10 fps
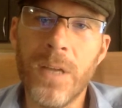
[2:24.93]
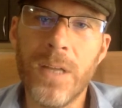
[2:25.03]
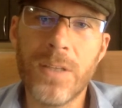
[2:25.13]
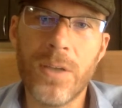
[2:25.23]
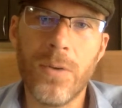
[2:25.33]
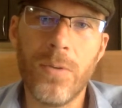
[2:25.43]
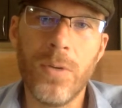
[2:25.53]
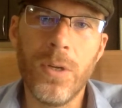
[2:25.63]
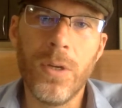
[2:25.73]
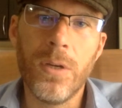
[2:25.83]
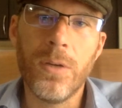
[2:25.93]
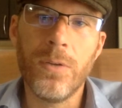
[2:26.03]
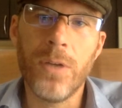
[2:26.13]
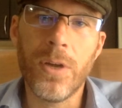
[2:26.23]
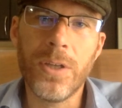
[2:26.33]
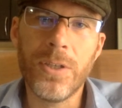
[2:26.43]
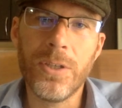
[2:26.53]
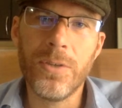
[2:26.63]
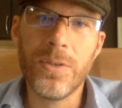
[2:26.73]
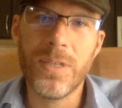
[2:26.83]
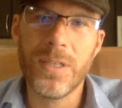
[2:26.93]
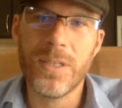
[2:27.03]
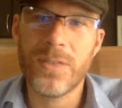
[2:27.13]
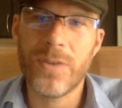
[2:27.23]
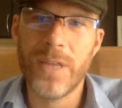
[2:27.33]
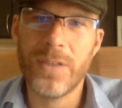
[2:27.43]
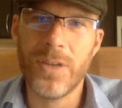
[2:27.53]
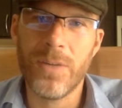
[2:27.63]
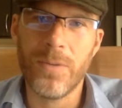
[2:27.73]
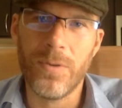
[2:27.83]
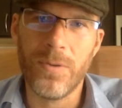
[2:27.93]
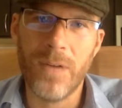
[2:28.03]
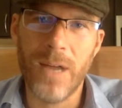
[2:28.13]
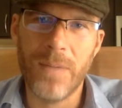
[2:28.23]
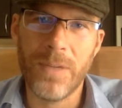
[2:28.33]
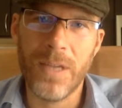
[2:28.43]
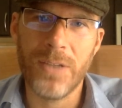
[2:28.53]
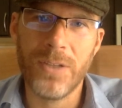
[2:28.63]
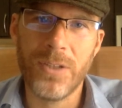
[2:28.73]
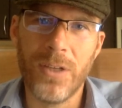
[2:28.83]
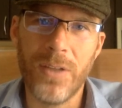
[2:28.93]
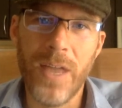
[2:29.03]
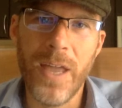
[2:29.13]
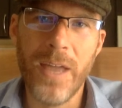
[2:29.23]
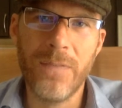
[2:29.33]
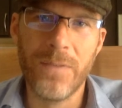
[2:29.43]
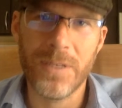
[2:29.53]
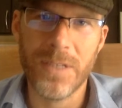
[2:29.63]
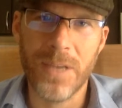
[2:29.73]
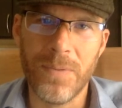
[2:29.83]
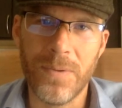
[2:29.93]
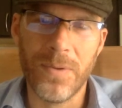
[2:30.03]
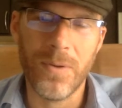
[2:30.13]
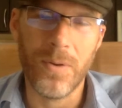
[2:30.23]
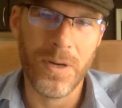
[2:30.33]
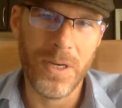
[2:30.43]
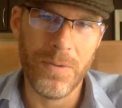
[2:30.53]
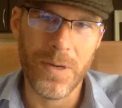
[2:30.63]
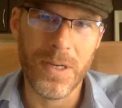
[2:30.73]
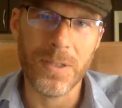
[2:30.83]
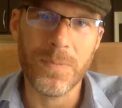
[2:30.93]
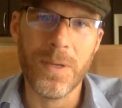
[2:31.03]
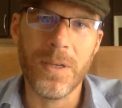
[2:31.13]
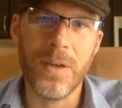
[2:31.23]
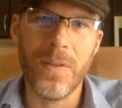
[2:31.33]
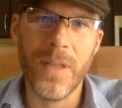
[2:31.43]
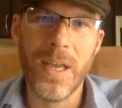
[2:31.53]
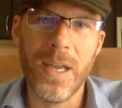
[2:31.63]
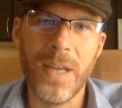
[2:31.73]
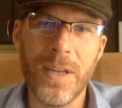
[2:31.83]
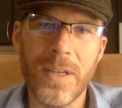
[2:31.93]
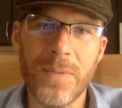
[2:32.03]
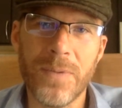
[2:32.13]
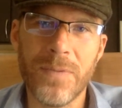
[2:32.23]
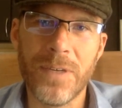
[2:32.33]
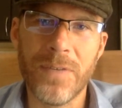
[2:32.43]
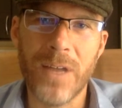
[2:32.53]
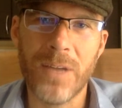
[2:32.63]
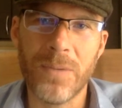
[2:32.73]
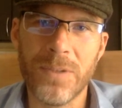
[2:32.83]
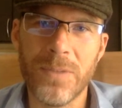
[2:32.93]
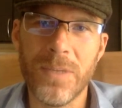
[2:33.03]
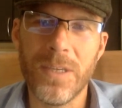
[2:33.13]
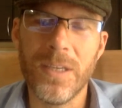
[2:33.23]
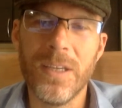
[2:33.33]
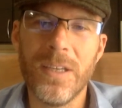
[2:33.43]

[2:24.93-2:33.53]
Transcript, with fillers: and so learning to use this transdermal application on the head, for example, or anywhere else, but on the head has been very valuable to me.